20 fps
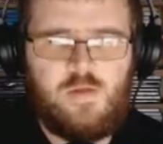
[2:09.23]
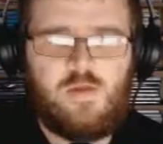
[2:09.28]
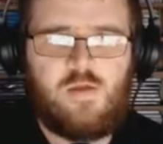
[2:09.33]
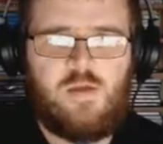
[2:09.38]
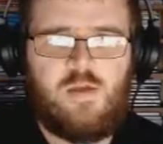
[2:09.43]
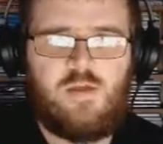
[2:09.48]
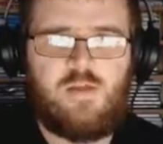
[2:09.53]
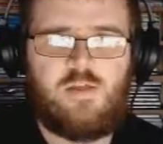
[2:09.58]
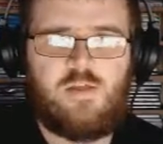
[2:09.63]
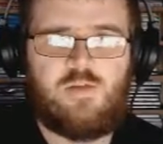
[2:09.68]

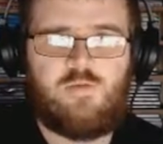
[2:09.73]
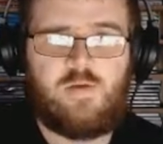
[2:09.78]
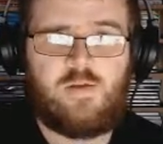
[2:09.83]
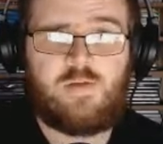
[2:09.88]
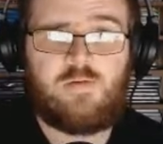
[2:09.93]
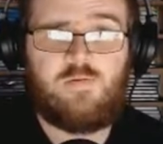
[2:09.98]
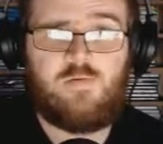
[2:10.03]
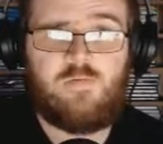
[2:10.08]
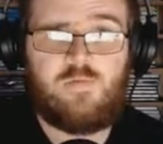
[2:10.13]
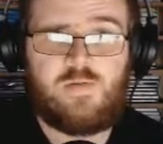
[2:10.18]

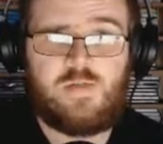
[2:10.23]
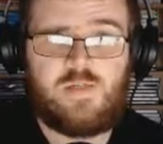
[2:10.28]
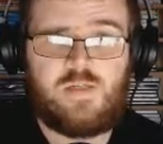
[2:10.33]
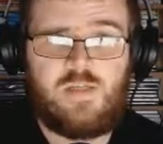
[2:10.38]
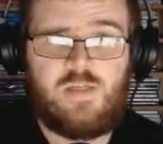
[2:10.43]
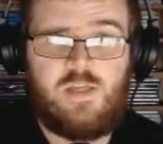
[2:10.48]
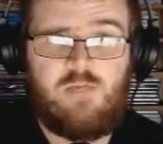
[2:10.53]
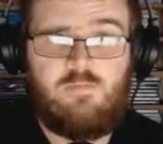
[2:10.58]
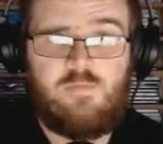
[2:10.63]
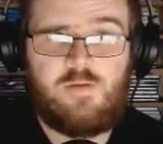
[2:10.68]
Interact with the
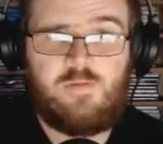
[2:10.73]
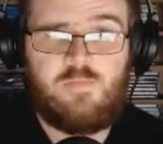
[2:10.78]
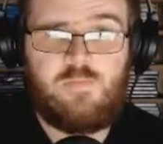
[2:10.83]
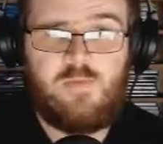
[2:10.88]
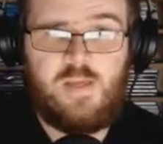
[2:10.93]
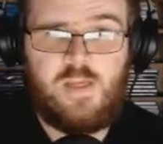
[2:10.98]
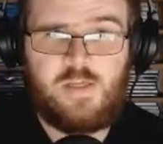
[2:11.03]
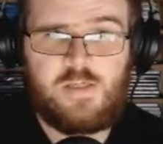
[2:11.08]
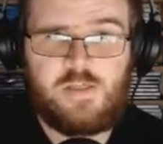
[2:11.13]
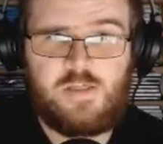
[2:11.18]
steam to
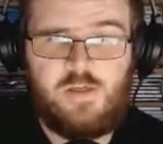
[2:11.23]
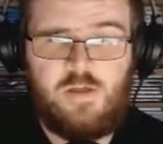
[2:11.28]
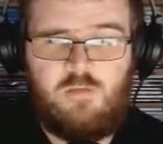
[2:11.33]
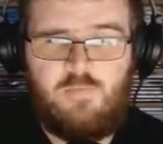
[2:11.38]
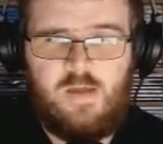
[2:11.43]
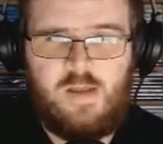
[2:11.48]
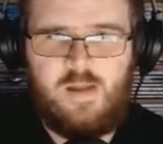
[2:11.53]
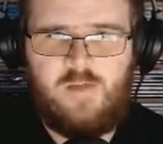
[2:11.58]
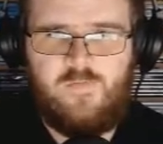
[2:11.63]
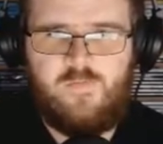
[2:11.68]
make us go
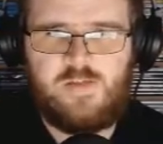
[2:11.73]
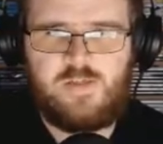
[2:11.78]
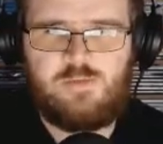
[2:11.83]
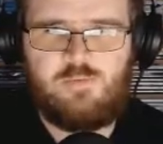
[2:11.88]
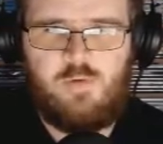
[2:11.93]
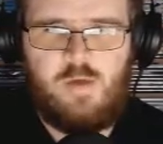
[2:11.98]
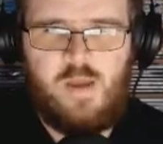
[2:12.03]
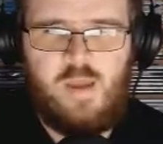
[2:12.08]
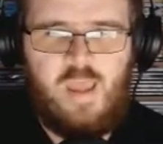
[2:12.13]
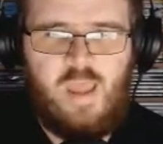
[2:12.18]
back this
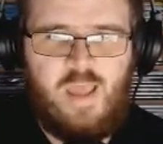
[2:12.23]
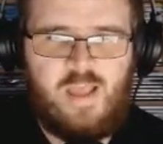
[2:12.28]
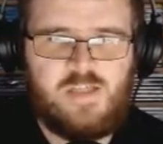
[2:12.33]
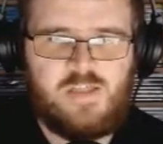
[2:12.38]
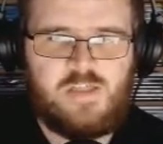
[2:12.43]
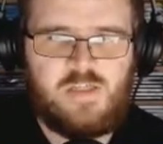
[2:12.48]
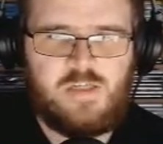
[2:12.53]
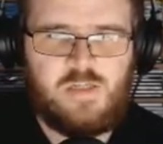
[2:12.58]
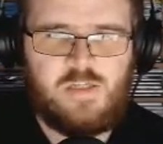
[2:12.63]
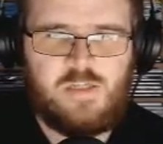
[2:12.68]
way.
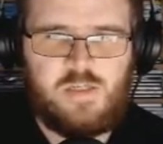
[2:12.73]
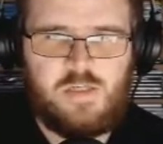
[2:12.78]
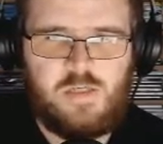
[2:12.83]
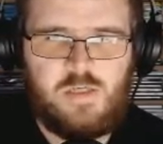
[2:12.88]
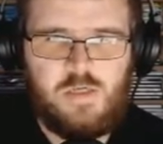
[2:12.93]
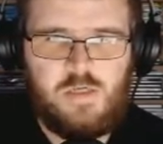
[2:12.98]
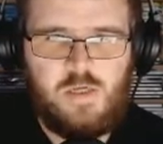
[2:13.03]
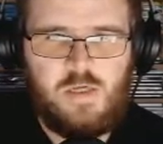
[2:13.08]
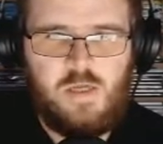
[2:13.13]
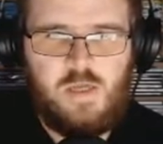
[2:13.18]
Excellent.
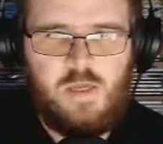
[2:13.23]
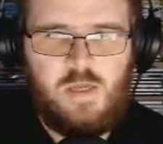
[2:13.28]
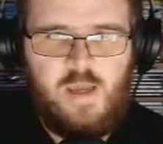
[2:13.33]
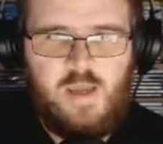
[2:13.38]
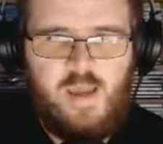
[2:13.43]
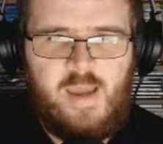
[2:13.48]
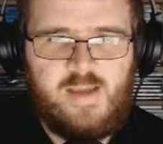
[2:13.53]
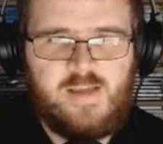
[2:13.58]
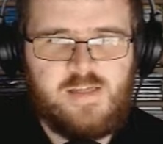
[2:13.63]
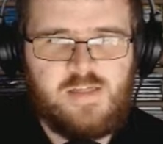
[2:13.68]

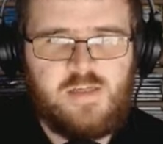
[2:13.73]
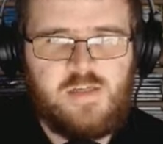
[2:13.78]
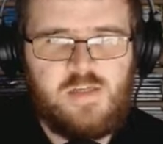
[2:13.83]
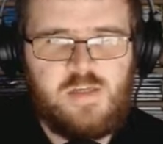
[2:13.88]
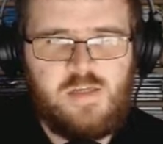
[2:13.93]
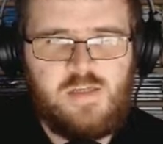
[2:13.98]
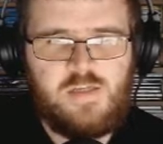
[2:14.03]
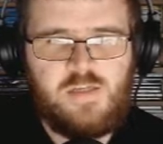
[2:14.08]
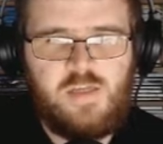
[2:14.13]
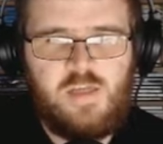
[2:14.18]
Excellent
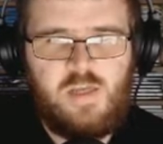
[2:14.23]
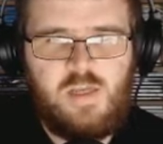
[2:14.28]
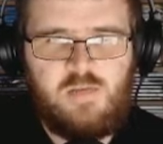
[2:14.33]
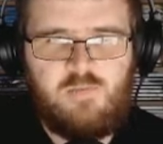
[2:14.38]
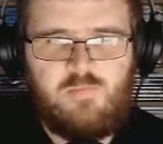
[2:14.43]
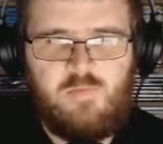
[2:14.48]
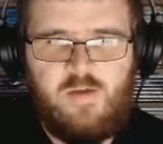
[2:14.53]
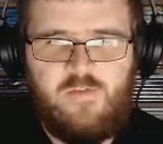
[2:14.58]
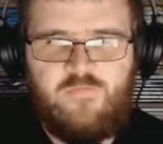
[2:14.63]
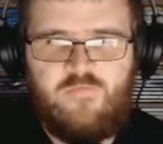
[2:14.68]
indeed,
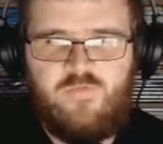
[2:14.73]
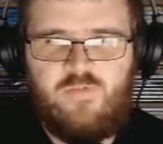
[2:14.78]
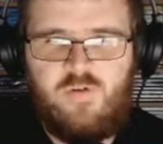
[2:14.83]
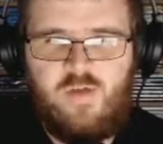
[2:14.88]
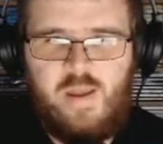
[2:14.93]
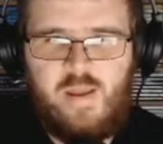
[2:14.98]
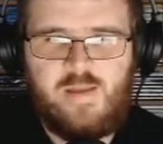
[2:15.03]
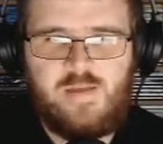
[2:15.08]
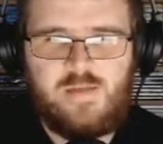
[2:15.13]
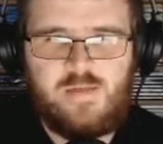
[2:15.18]
my
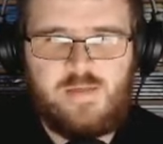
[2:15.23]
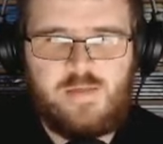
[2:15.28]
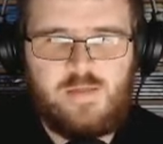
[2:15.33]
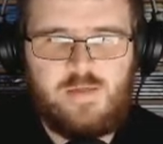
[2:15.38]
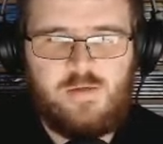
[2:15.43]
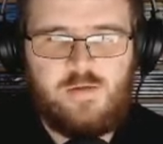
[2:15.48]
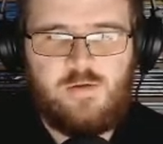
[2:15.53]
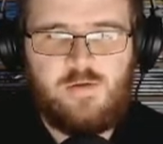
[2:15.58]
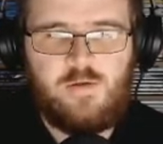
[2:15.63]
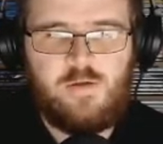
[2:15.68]
friends.
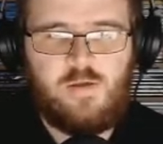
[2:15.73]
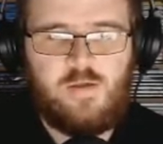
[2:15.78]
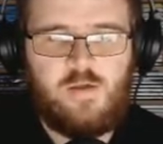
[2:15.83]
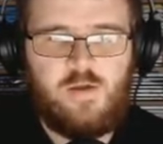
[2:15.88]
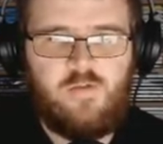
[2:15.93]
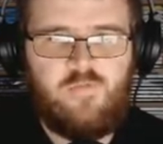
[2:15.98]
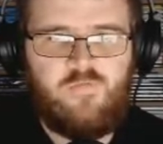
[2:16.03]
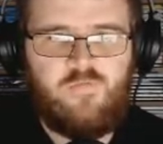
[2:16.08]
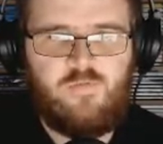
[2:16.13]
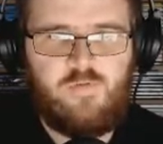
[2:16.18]

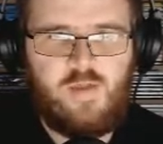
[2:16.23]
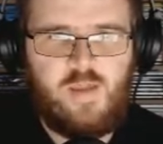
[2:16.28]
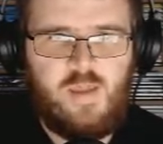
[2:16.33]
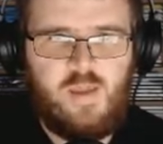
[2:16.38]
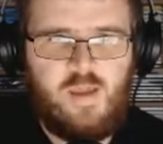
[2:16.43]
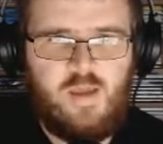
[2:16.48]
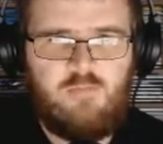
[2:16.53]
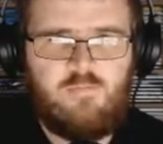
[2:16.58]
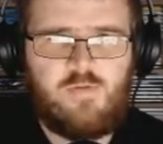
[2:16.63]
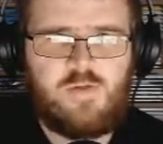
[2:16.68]
Go through
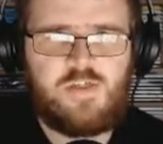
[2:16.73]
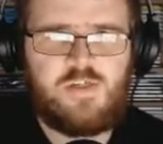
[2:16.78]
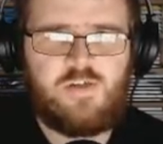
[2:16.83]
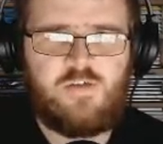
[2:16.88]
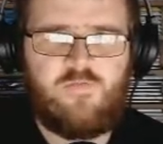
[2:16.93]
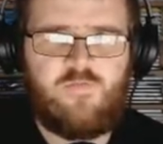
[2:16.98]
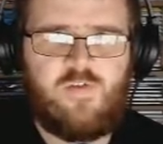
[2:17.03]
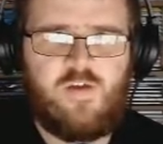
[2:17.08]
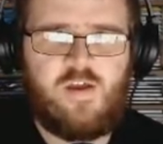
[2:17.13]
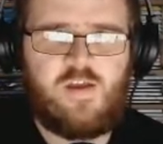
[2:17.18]
here, we shall
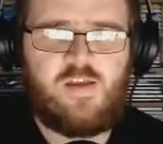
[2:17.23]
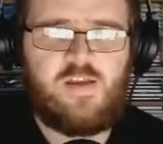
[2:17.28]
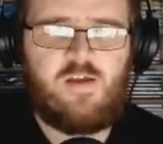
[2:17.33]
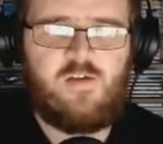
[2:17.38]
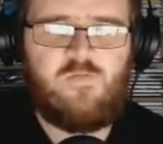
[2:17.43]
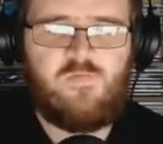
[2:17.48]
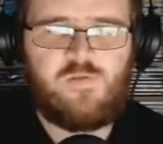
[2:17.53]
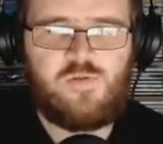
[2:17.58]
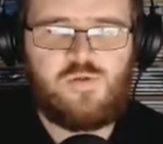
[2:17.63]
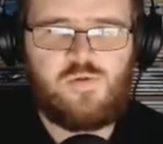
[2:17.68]
find
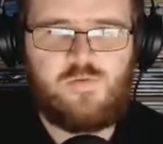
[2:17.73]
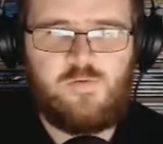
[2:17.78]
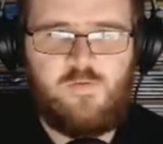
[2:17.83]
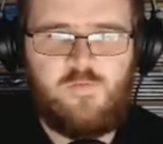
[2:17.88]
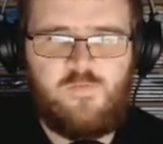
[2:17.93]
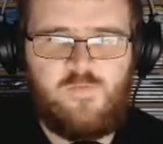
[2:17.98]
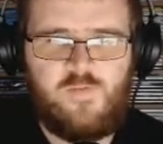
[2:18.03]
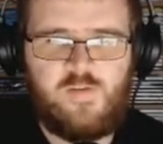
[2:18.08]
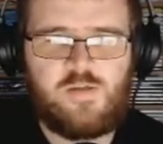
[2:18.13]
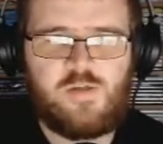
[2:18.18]
out the
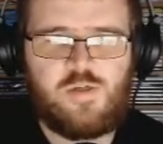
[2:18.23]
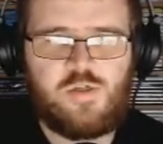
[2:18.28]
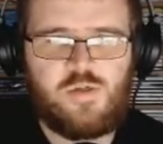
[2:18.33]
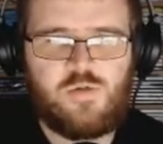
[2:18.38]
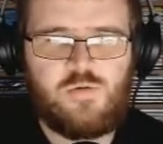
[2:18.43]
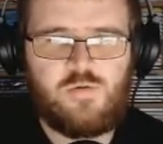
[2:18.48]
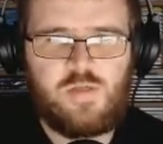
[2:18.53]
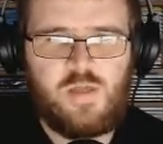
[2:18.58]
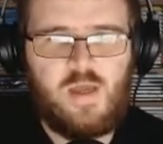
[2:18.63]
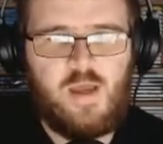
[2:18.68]
truth in
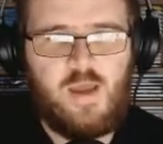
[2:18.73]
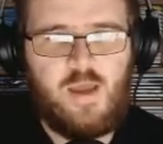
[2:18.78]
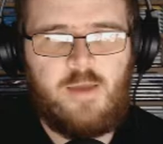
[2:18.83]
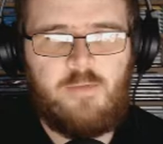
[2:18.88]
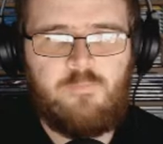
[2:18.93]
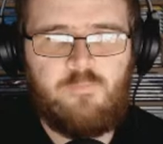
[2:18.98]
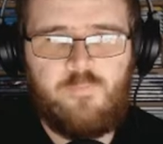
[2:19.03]
due time.